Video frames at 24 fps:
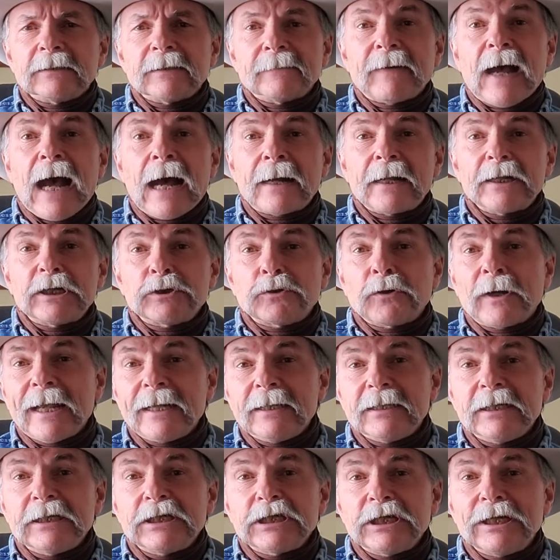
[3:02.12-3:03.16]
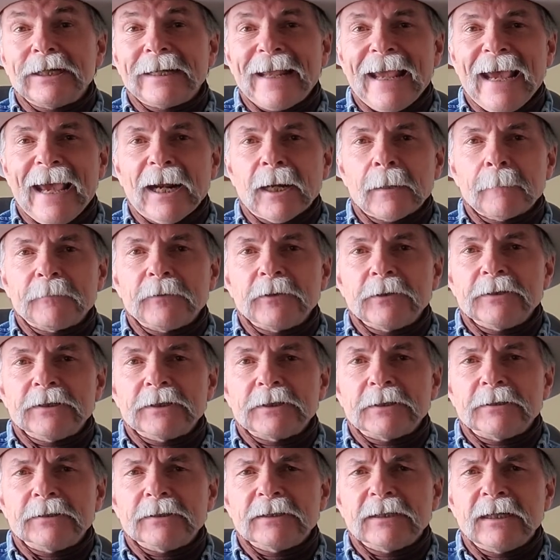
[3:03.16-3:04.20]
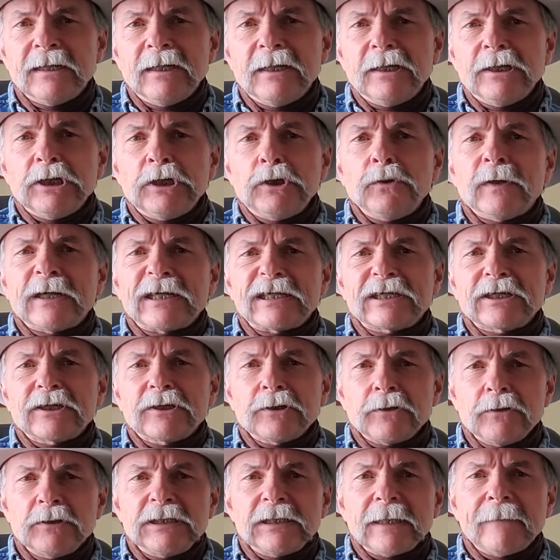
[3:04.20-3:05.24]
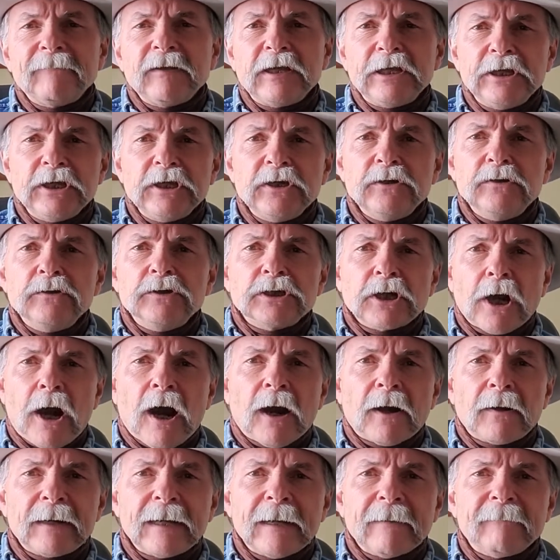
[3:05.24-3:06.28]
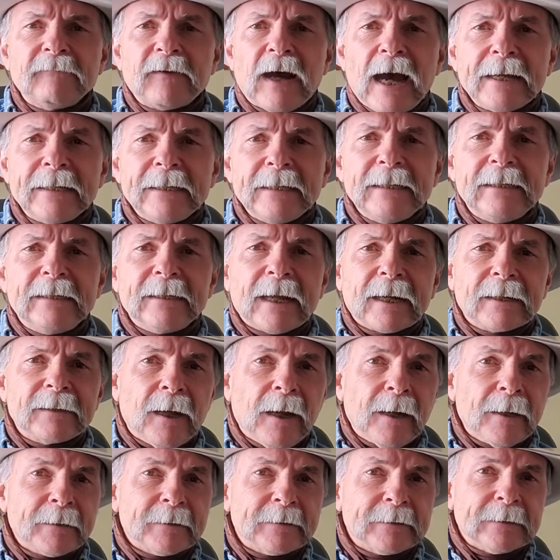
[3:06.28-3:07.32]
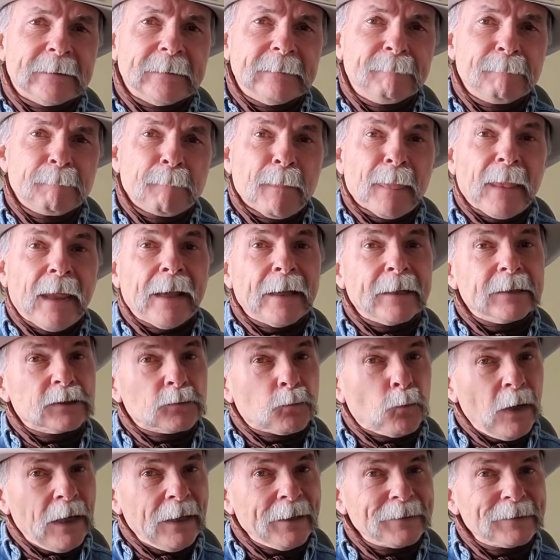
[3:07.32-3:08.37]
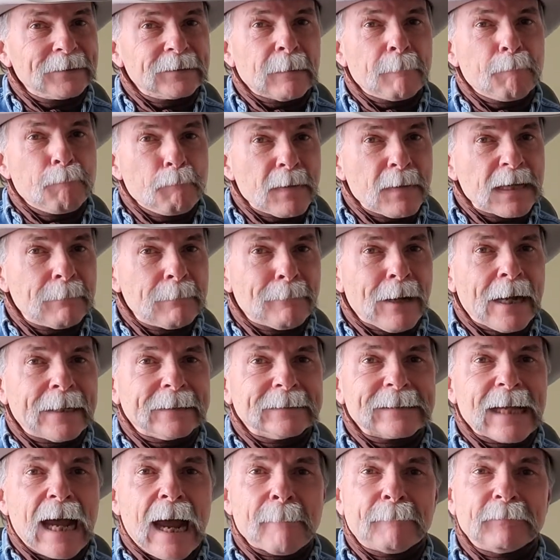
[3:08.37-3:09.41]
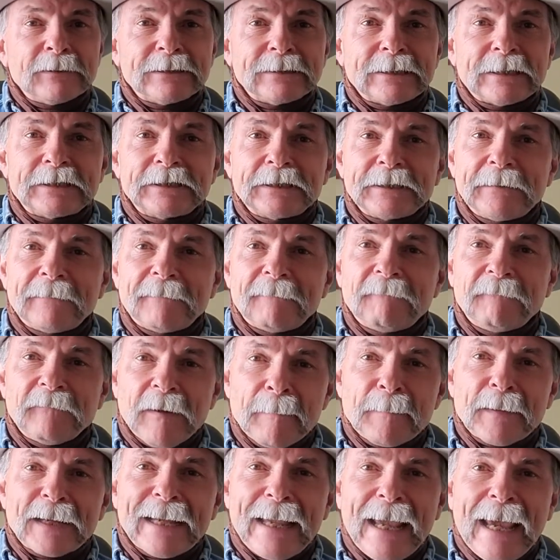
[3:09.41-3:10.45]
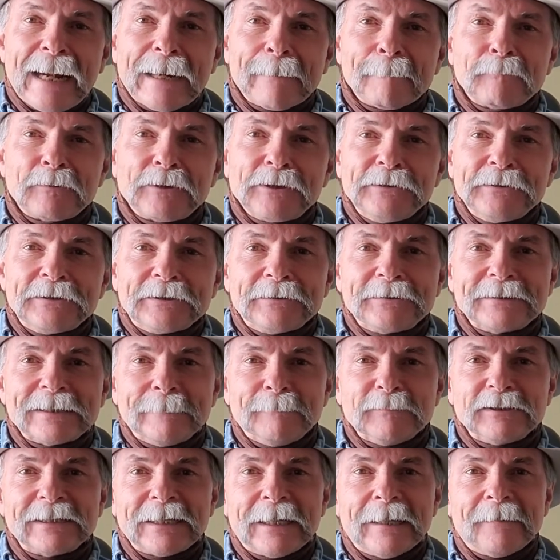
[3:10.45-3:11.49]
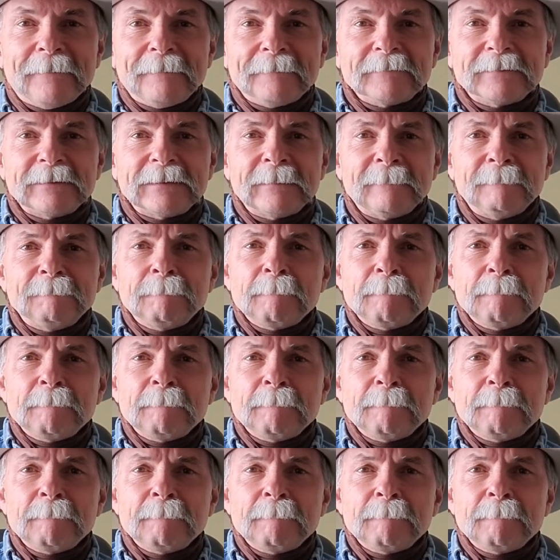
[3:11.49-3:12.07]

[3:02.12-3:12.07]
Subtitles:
of how to transition cattle producers to exclusively use RFID technology, as well as to minimize opposition from the cattle producers themselves.